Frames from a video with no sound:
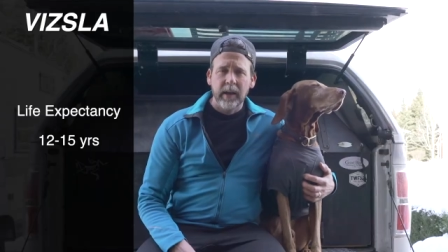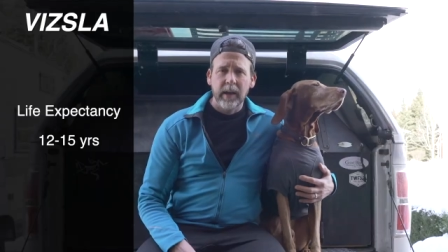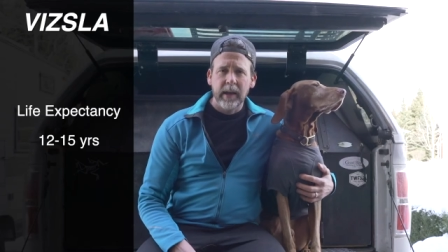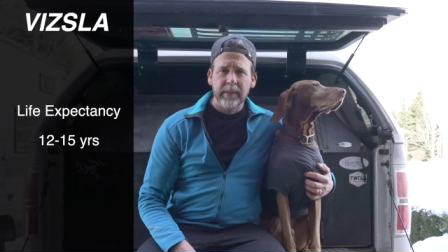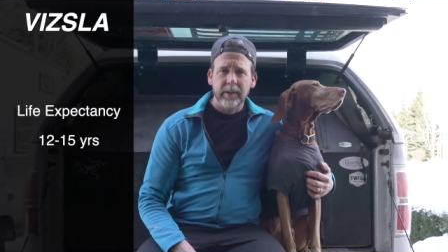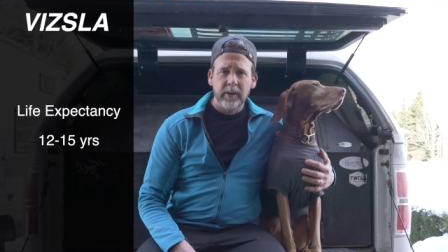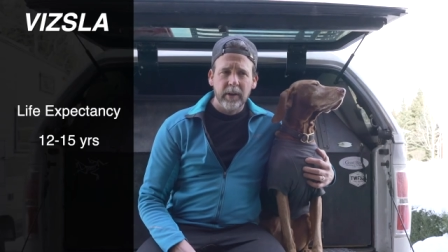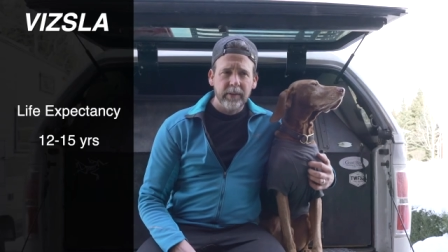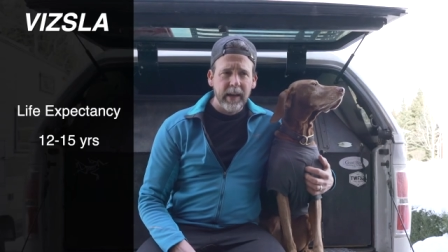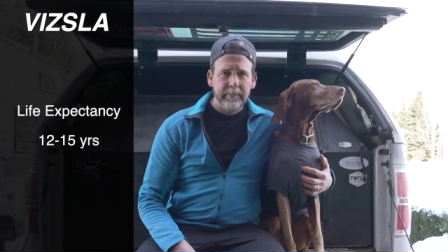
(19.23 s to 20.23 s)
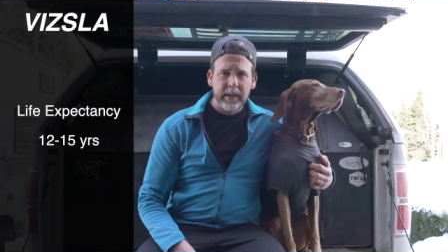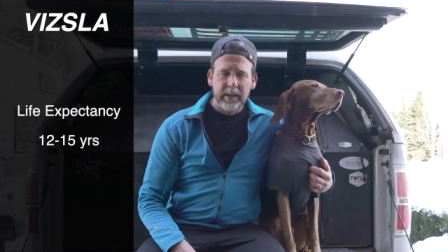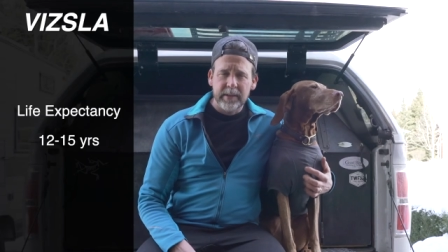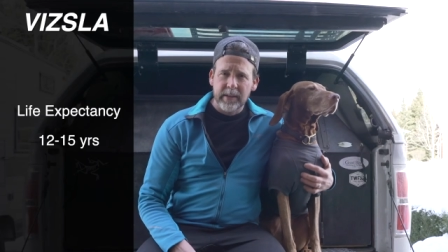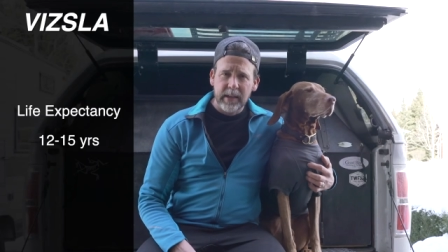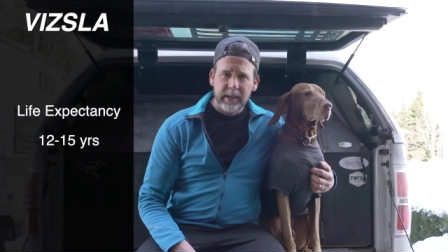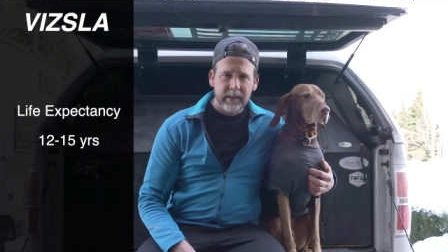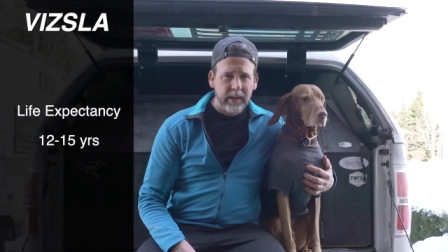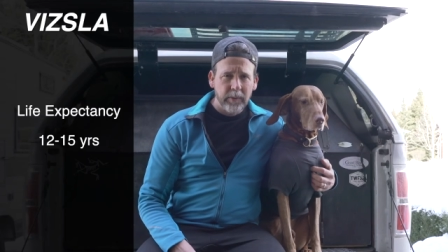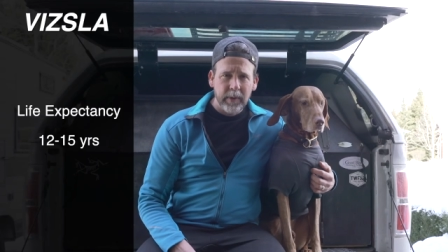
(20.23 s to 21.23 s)
and they're called that because they,
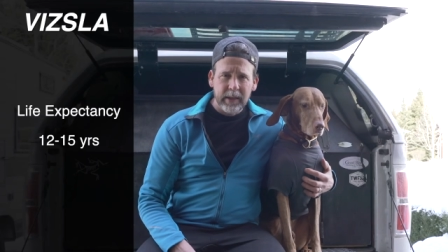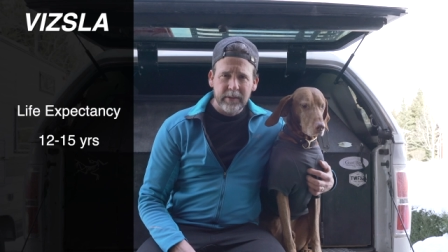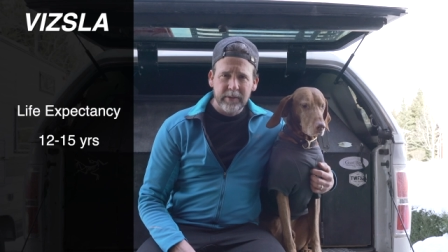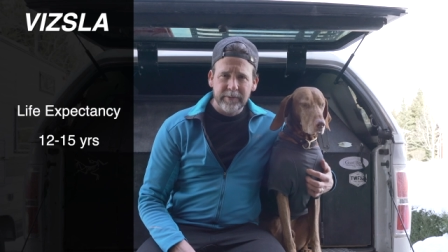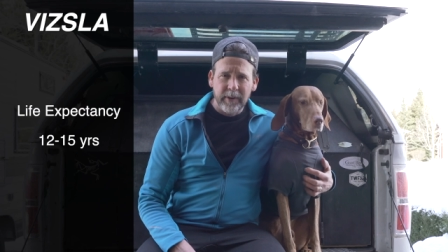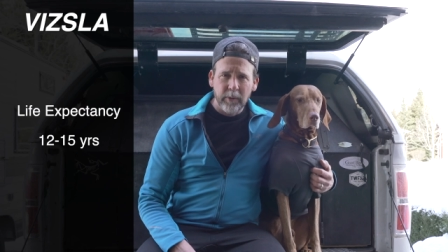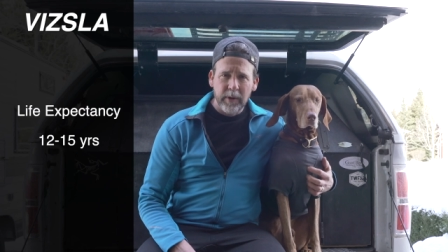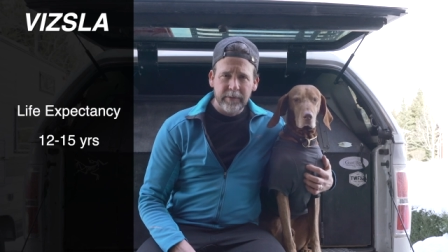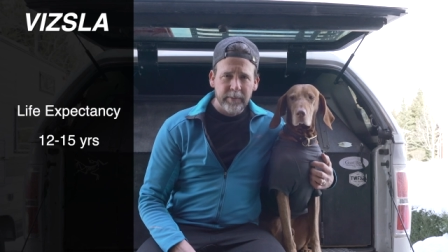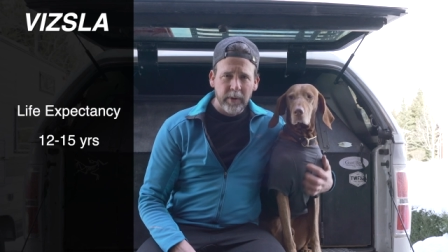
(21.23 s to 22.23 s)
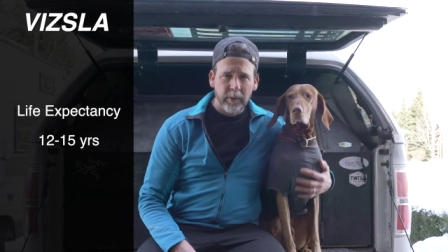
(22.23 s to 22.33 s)
they don't want to get too far away from their